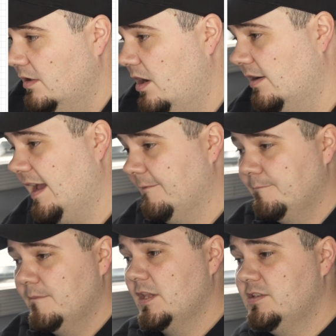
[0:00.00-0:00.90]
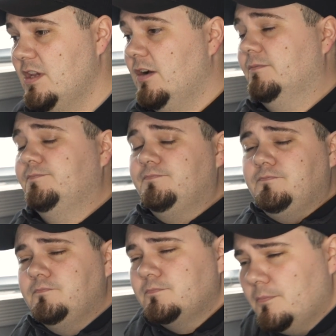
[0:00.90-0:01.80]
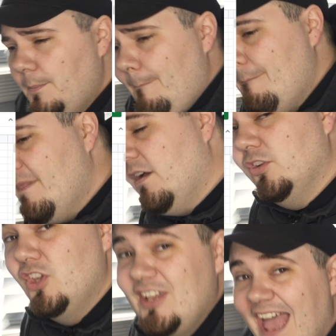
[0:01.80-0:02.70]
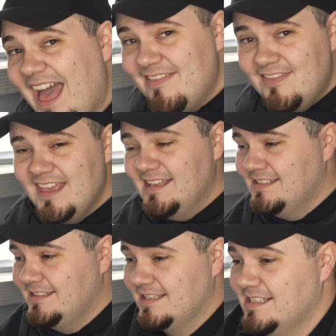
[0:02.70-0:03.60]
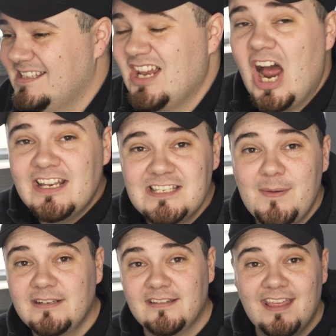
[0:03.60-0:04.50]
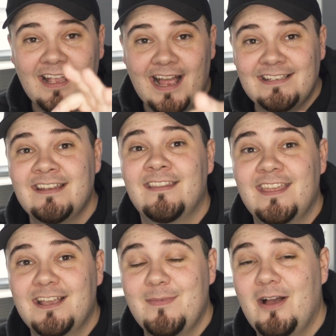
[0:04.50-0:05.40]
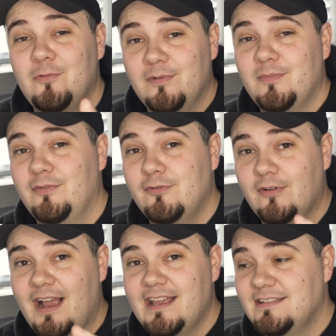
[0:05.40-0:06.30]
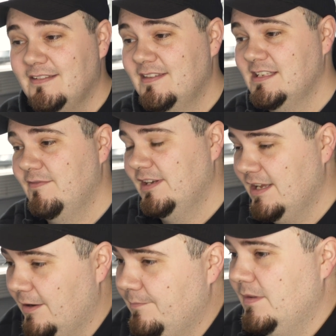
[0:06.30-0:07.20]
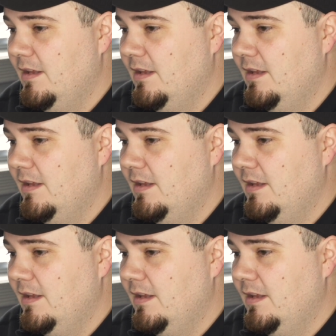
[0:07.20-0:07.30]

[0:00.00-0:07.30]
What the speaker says: Okay, so look at this. This is an unexpected thing I didn't think about before I did this video.